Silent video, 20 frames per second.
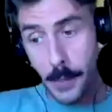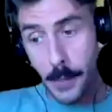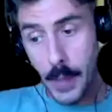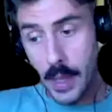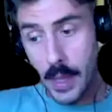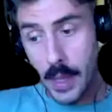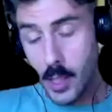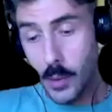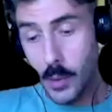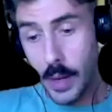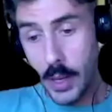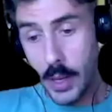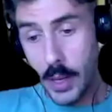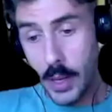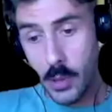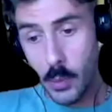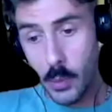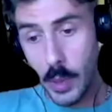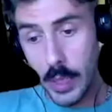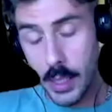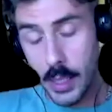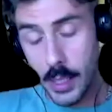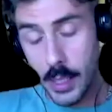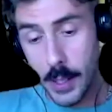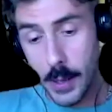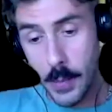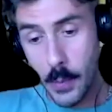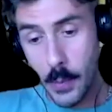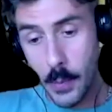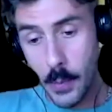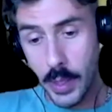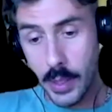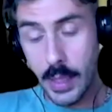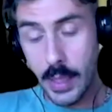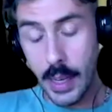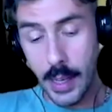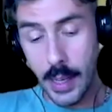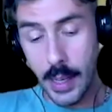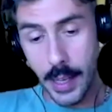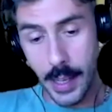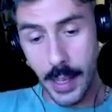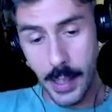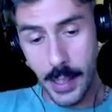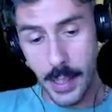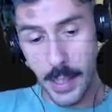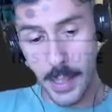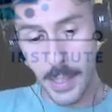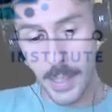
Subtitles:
interaction with the delegates.